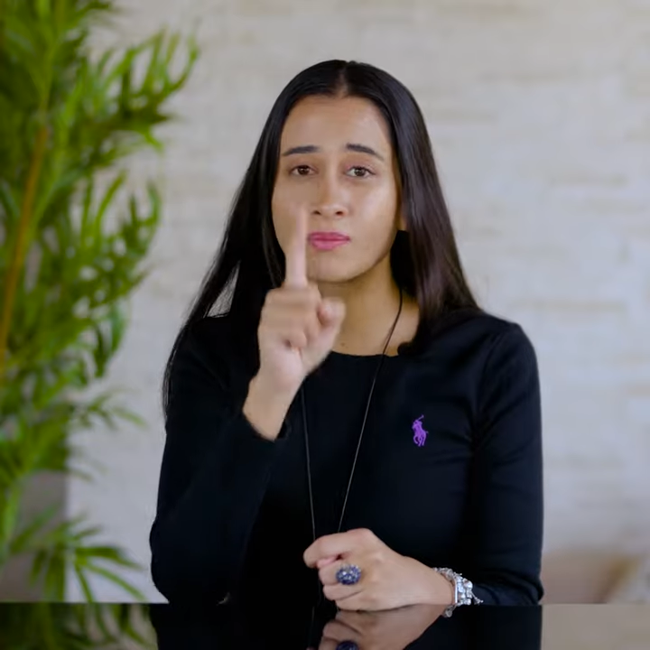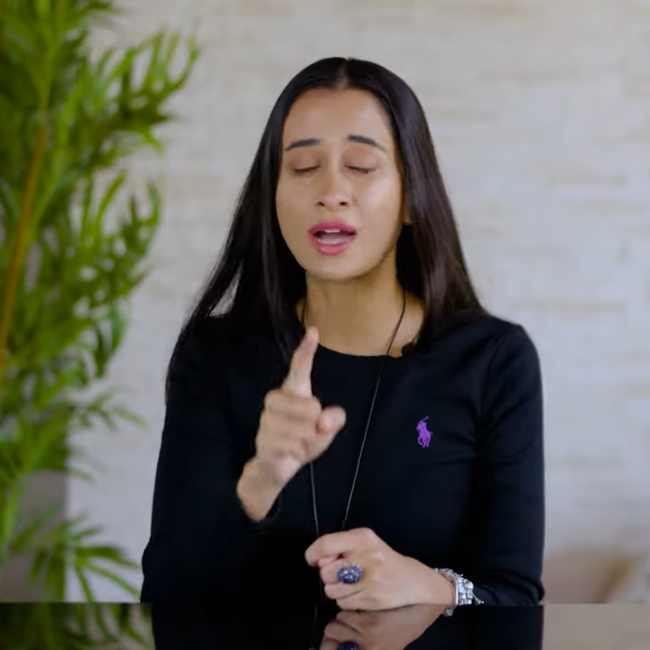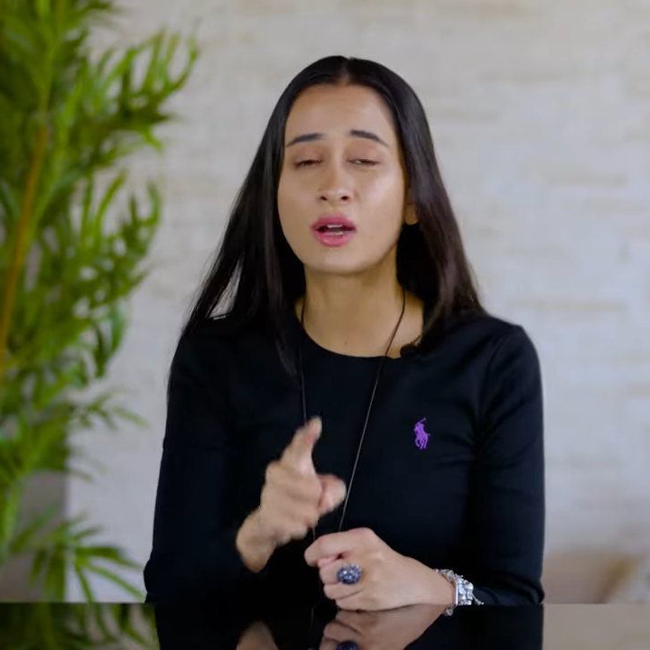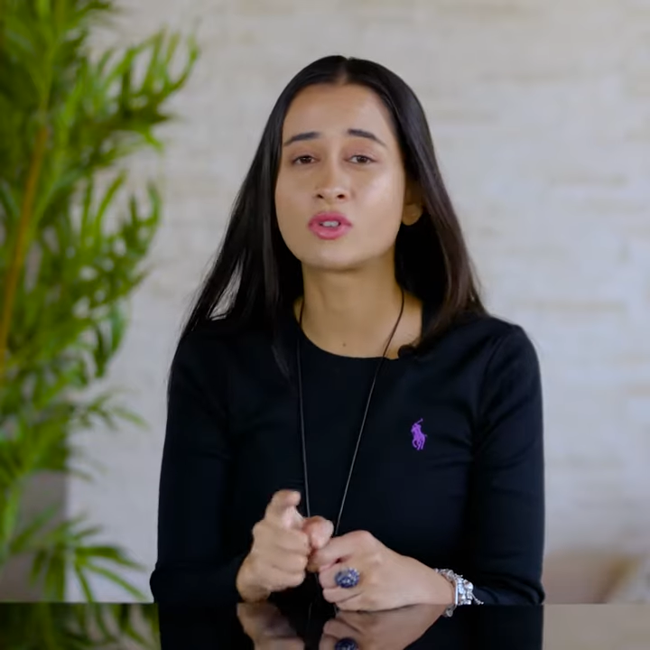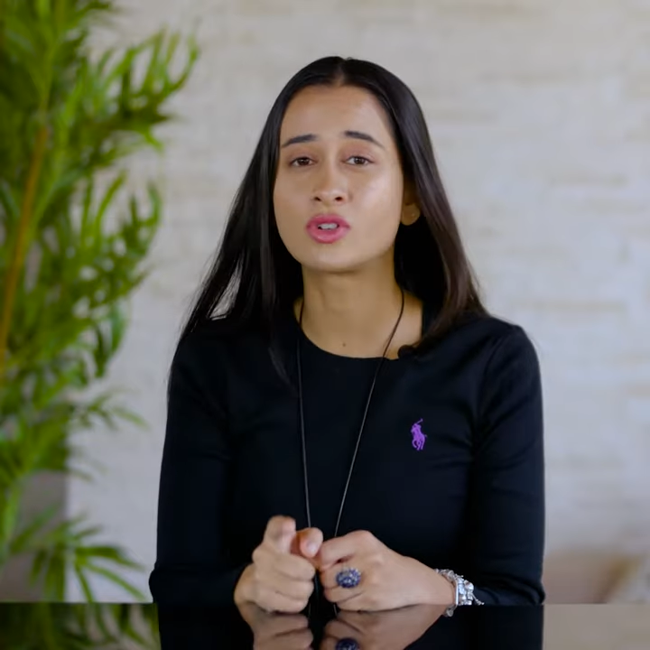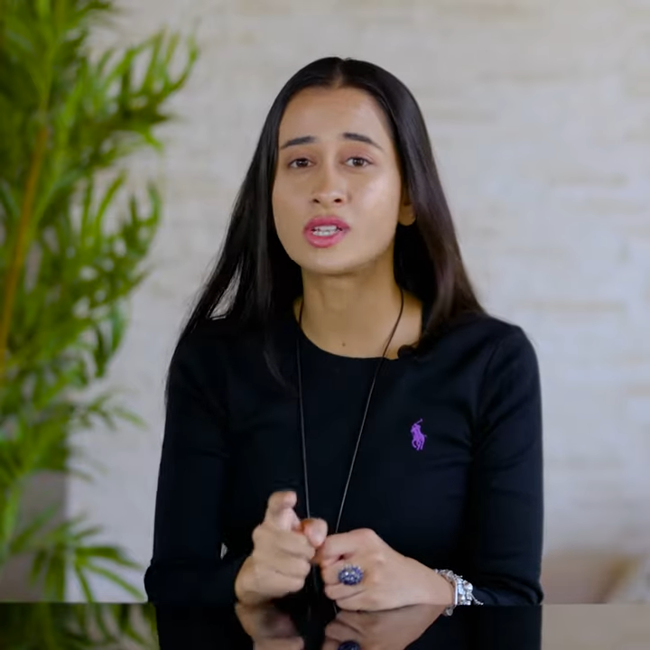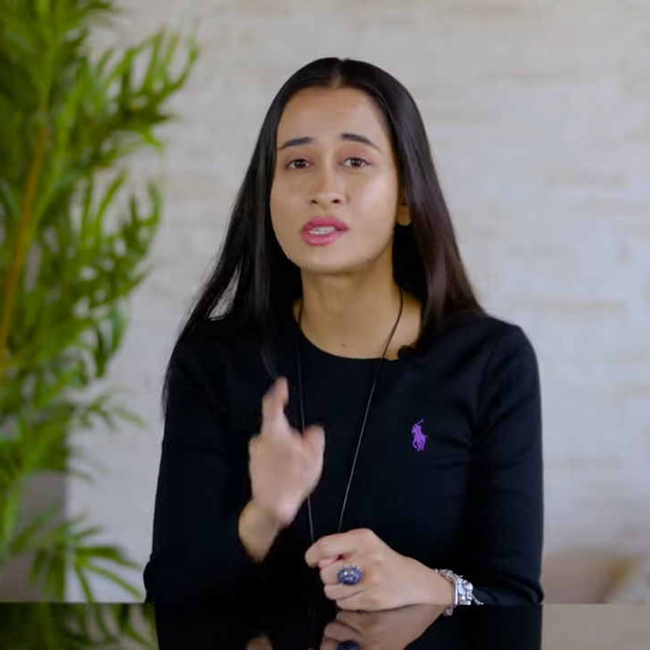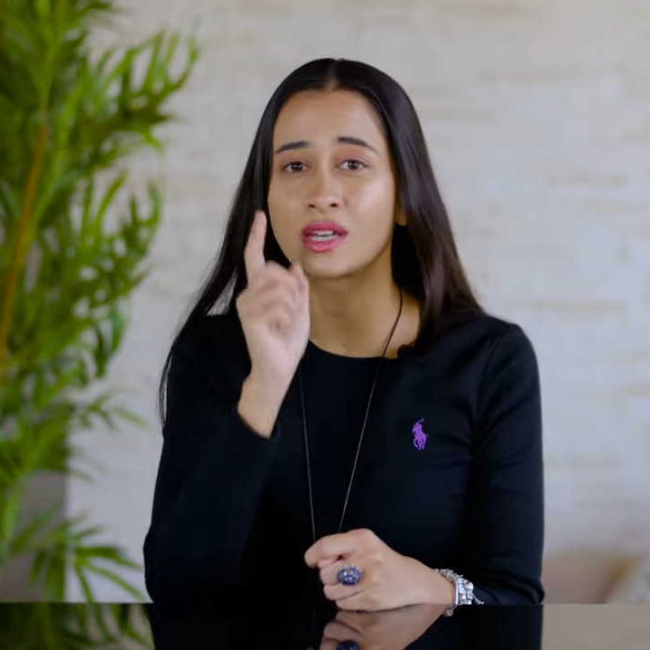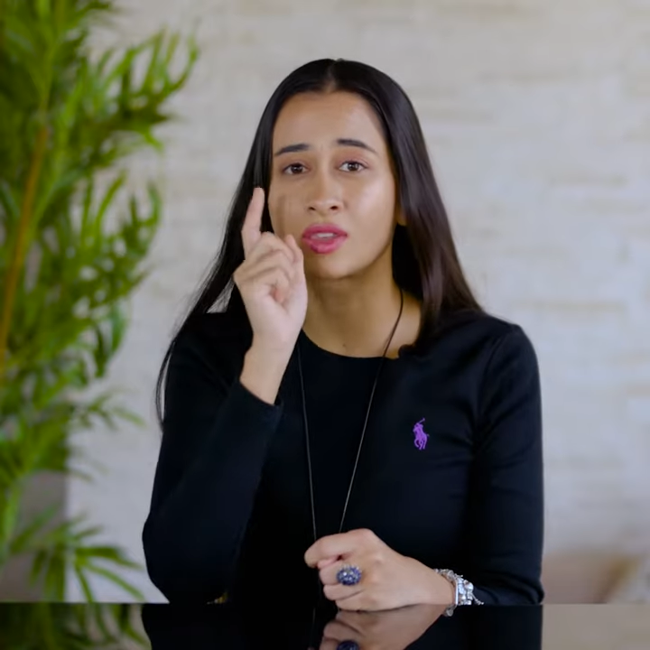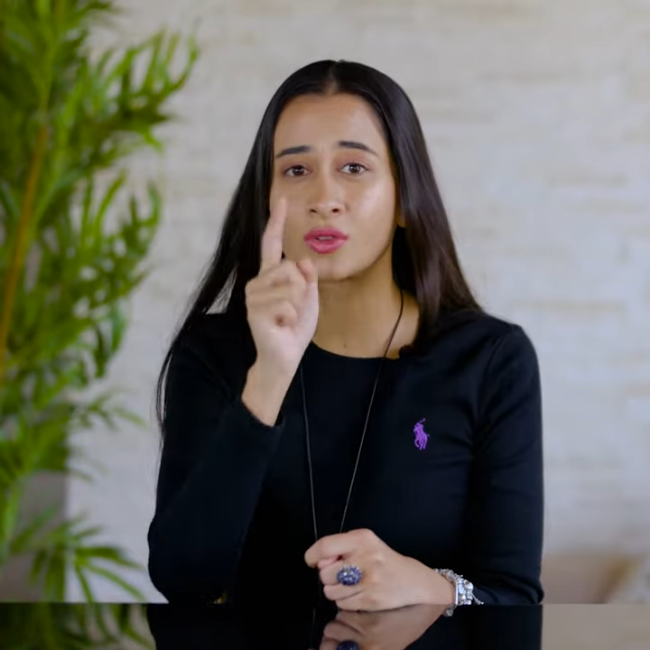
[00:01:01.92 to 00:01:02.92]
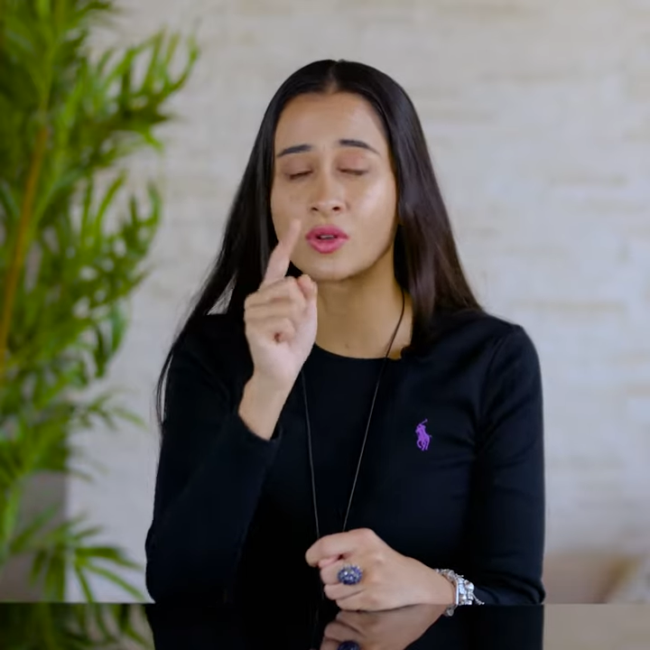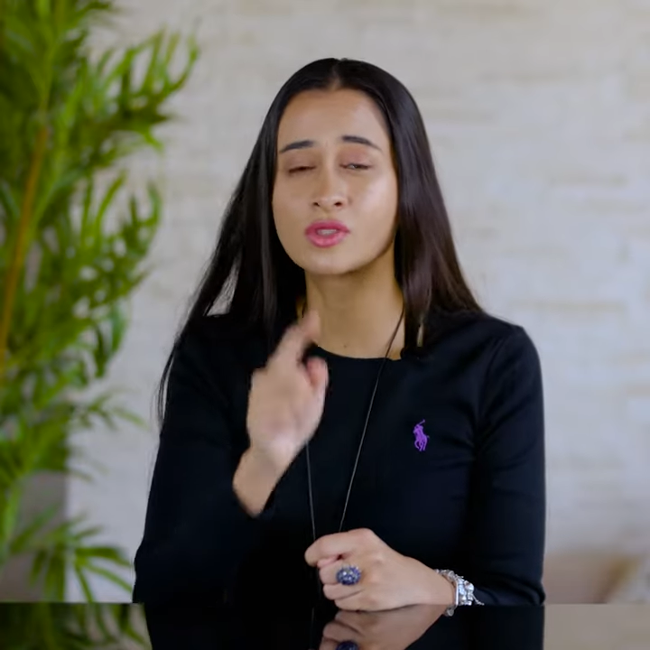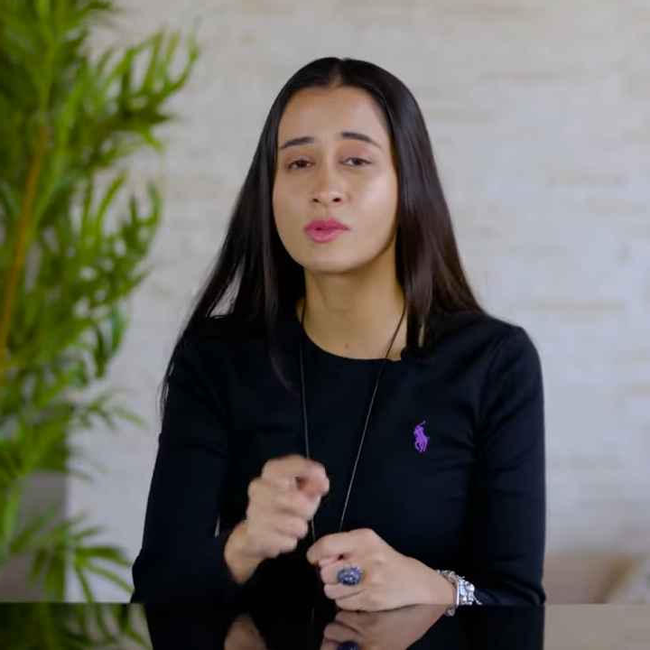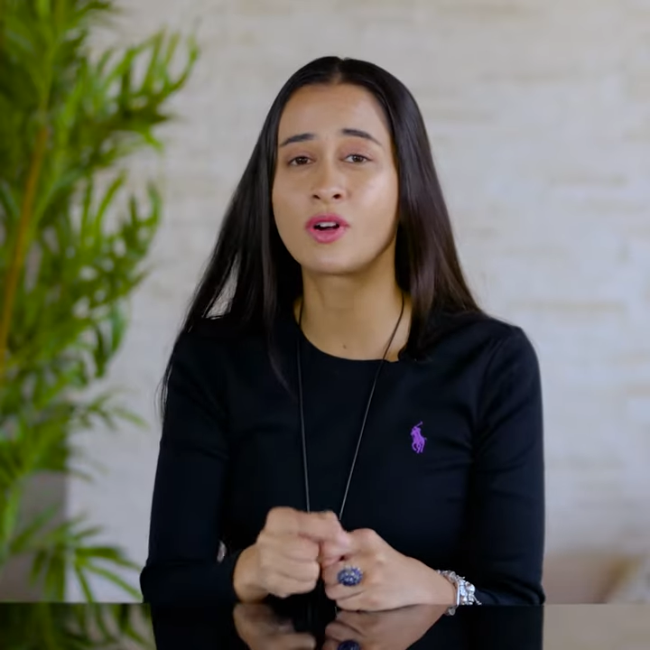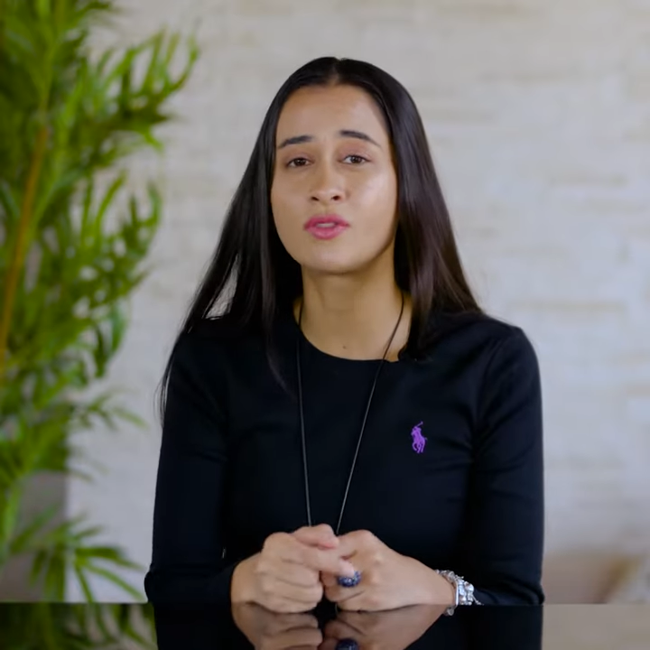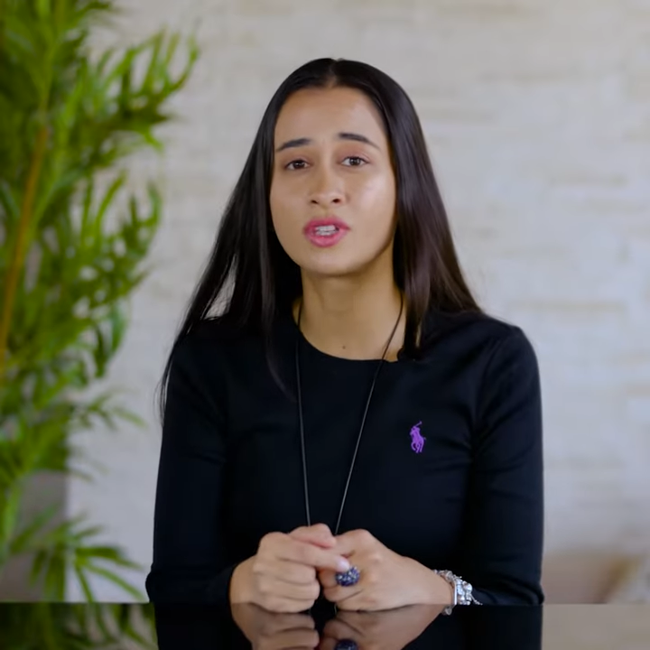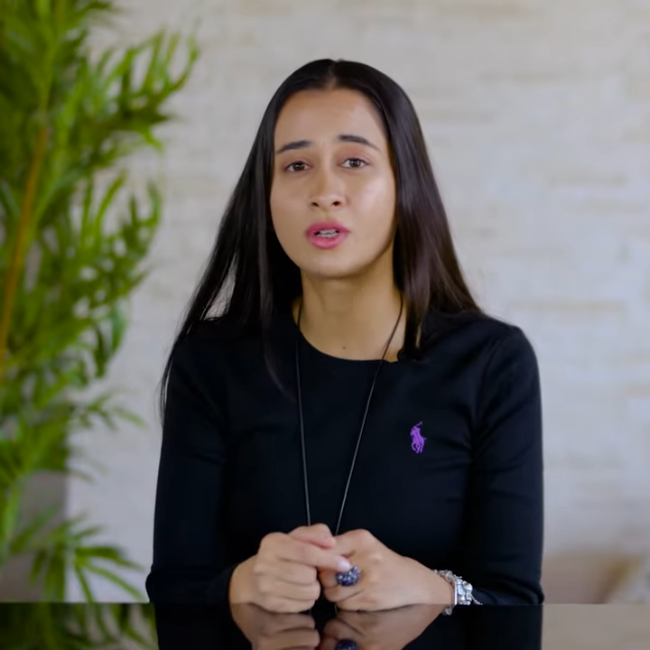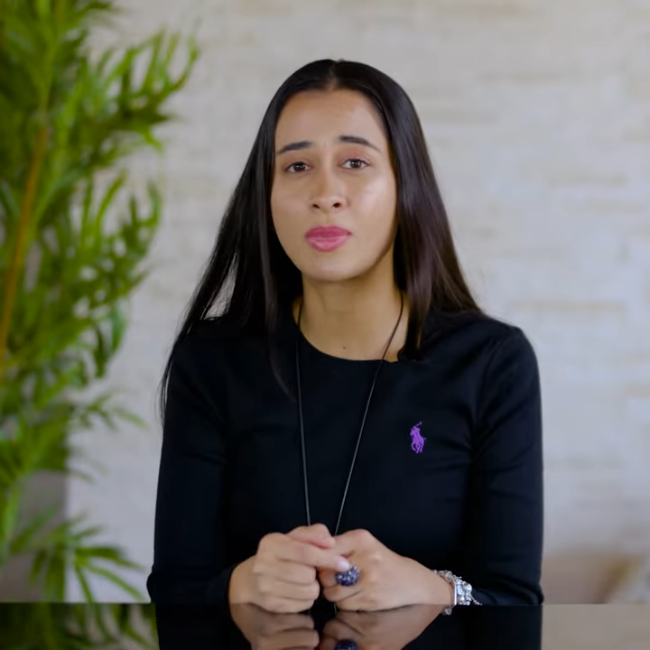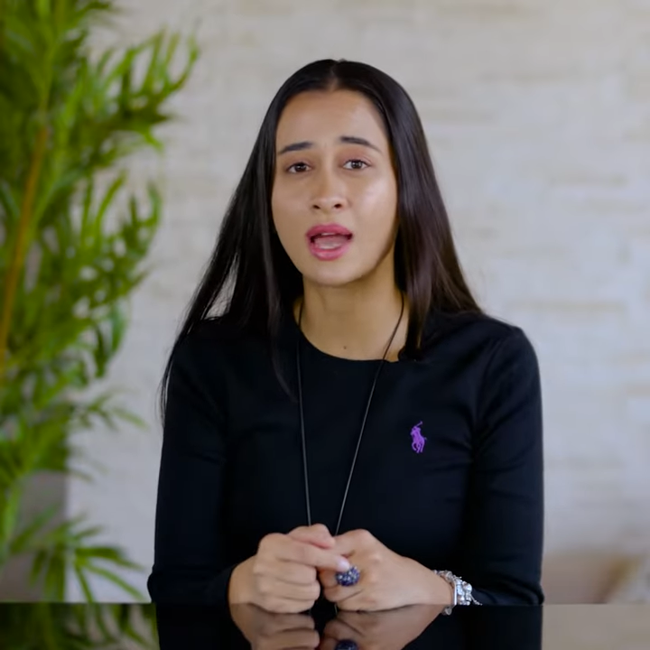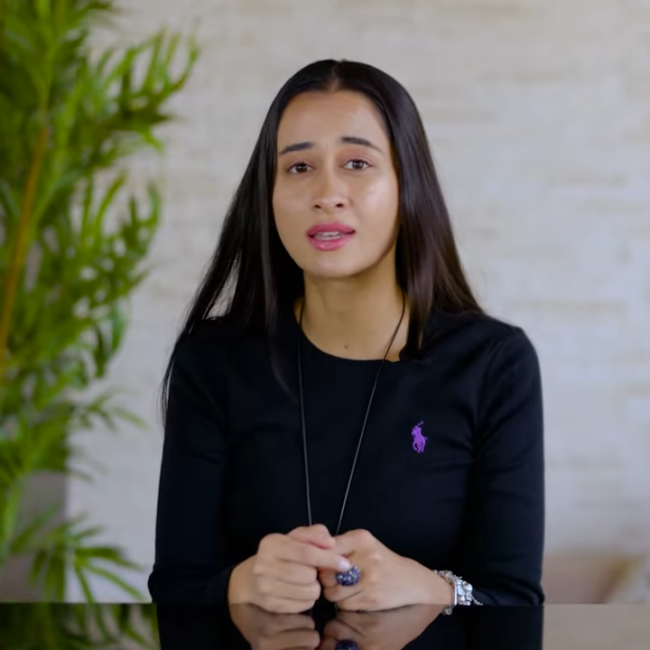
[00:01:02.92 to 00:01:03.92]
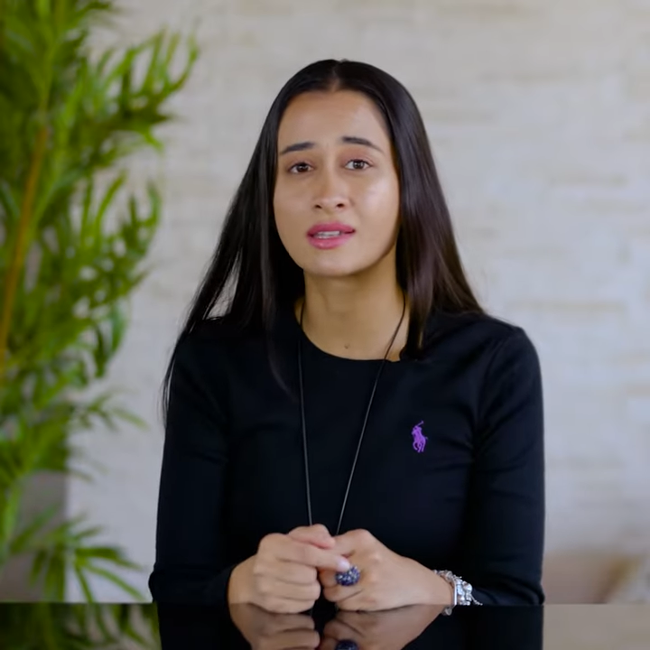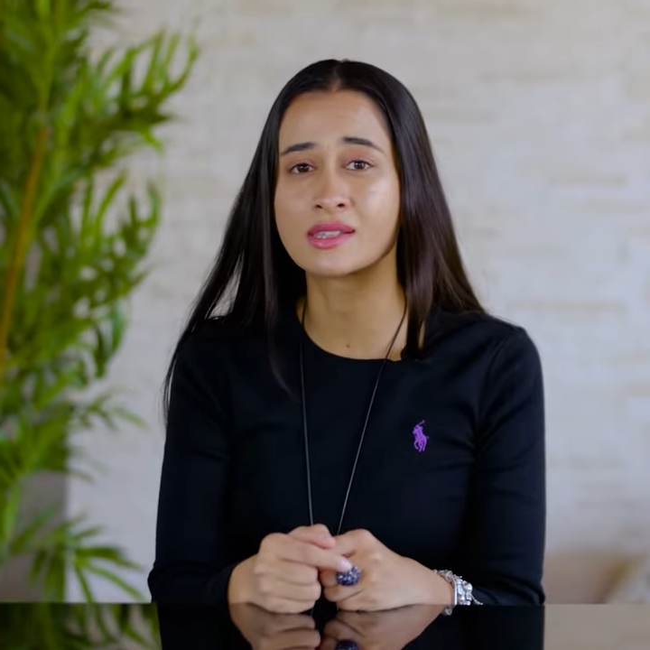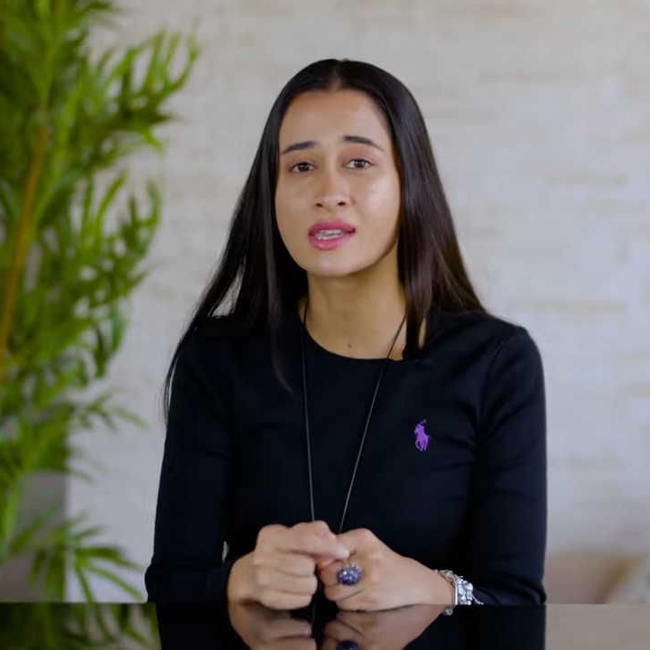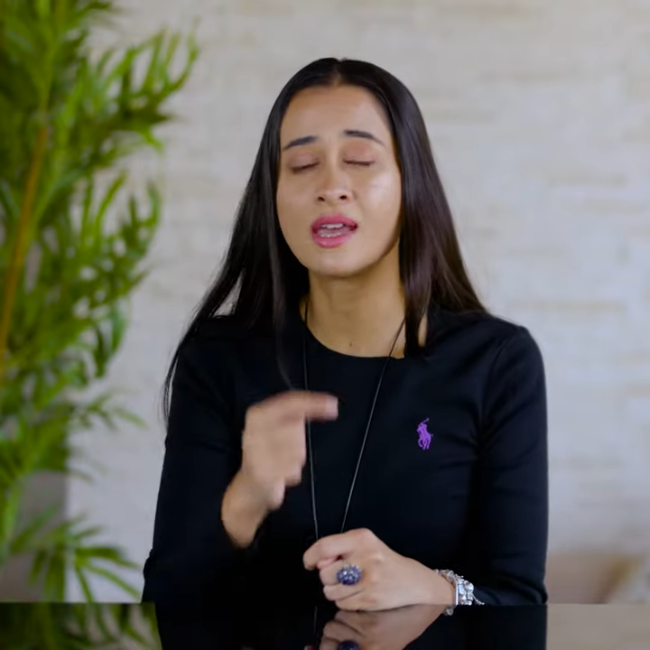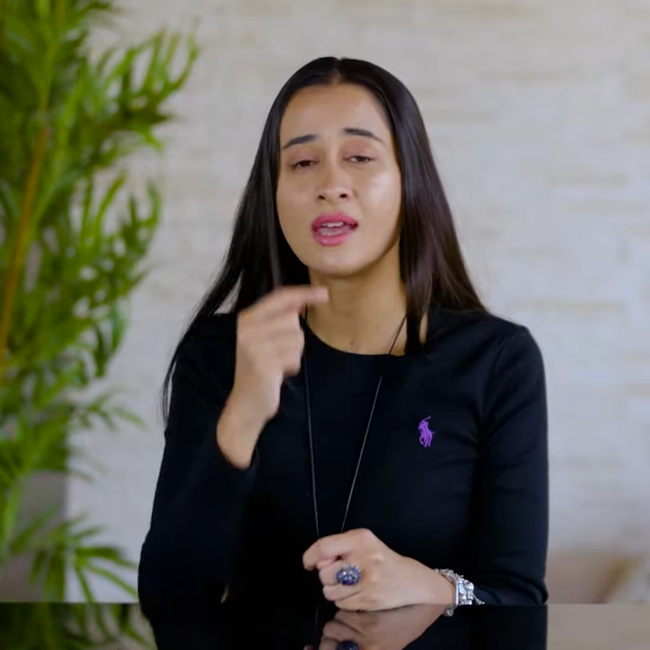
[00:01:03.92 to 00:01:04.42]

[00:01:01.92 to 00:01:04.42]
boundaries, it throws them off their balance.